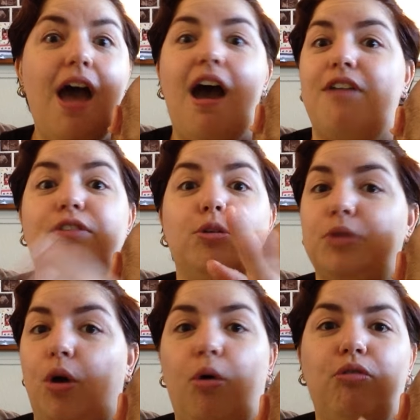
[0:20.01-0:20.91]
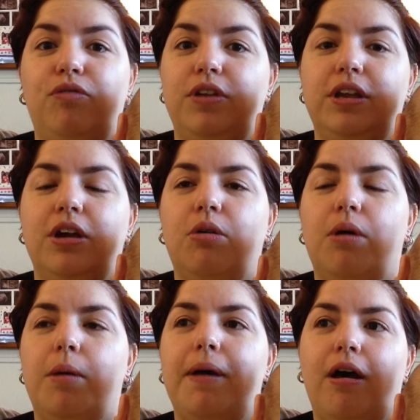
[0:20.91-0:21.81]
I filmed a whole video
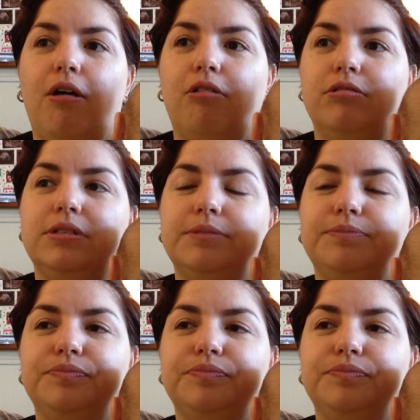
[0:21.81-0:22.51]
about